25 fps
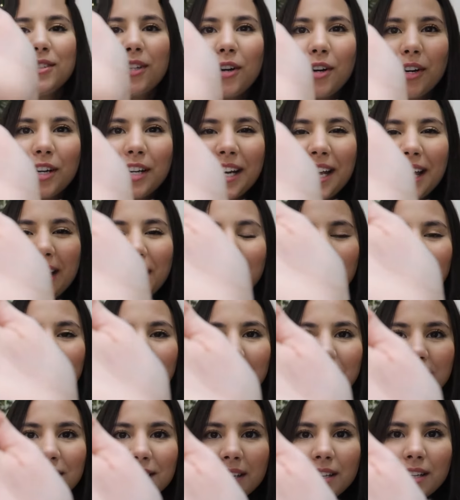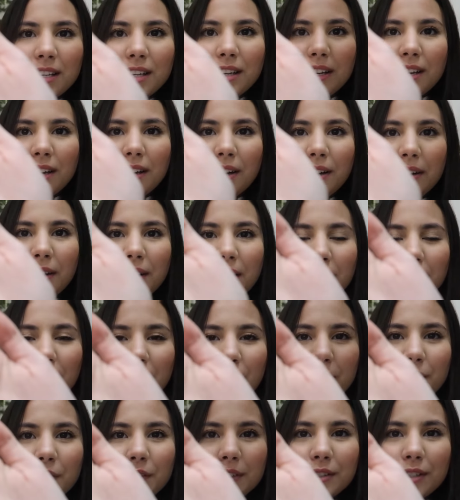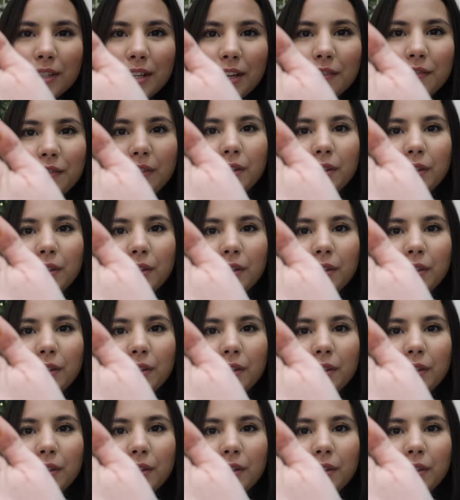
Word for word: star necklace I don't know if it's gonna